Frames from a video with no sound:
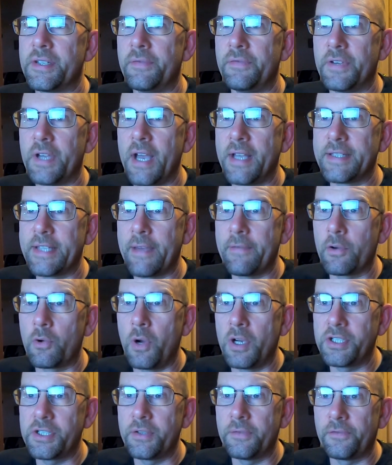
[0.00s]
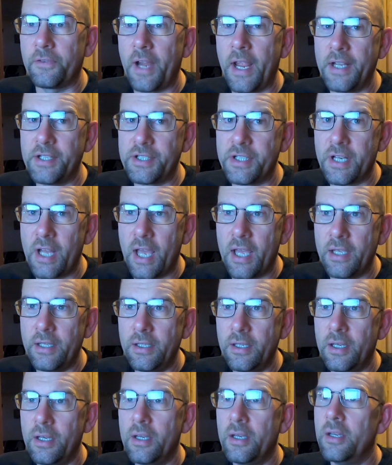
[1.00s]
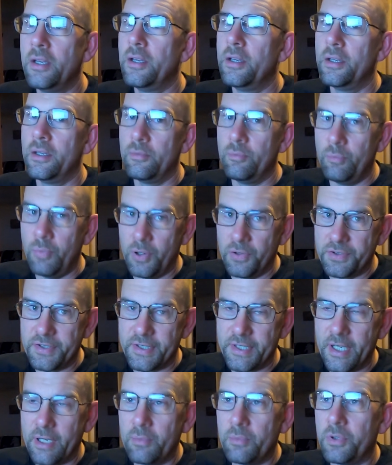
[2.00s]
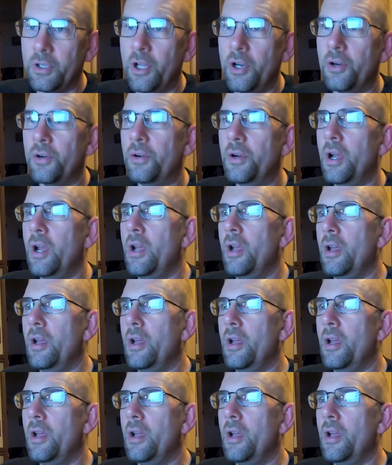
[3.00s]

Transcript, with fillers: If you guys have a question for Angie and I, post it down below.